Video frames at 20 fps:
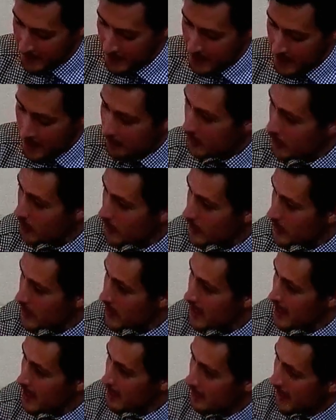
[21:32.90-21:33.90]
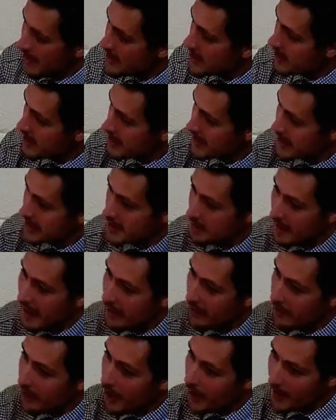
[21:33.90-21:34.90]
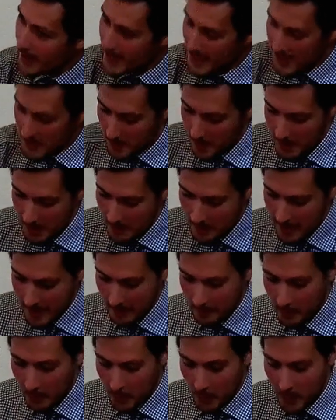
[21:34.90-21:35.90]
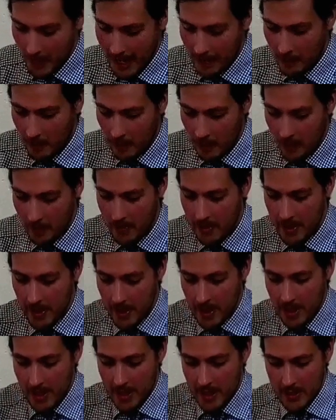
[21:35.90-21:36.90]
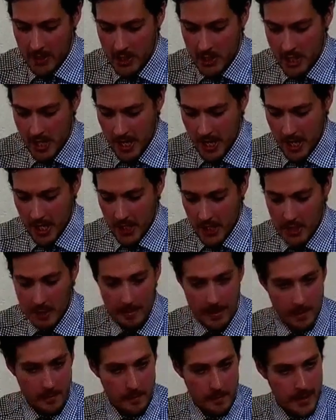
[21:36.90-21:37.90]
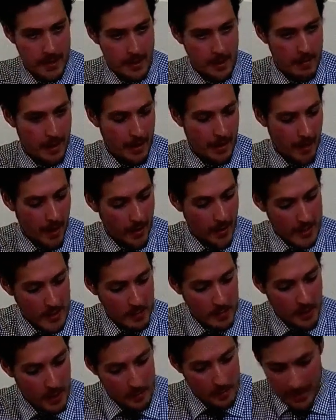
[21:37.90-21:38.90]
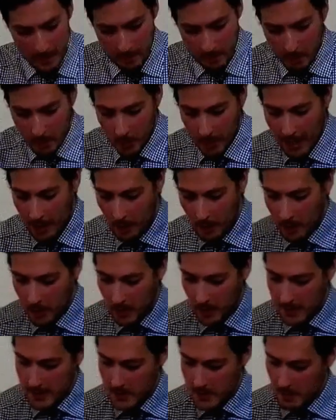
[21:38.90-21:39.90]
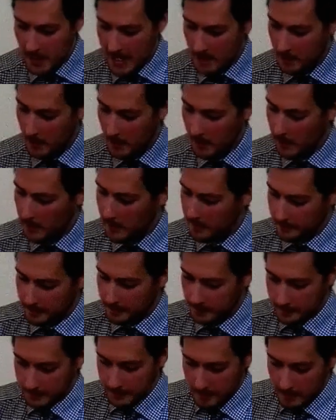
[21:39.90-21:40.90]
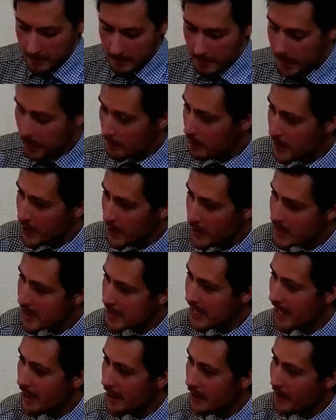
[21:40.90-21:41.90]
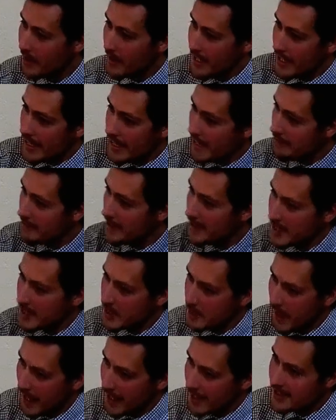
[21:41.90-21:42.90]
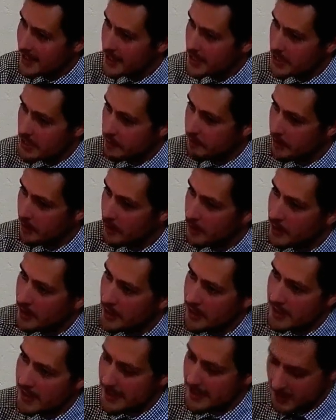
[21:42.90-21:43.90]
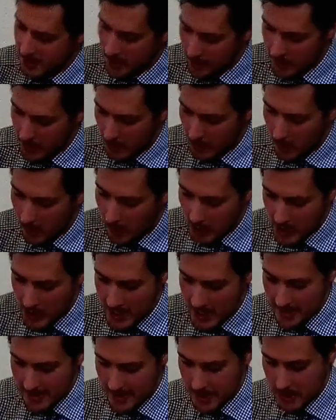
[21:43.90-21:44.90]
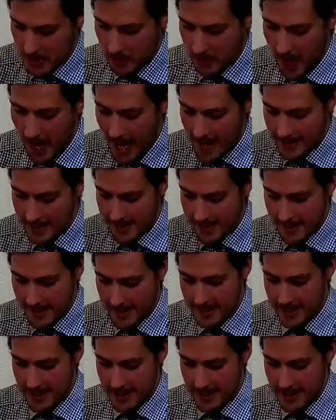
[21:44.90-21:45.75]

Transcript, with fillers: Of course, Pentecost is about the Holy Spirit being poured out on the church, about, being, about the Holy Spirit being poured out on God's people. But notice how, even in this passage, the focus is on the Lord Jesus Christ.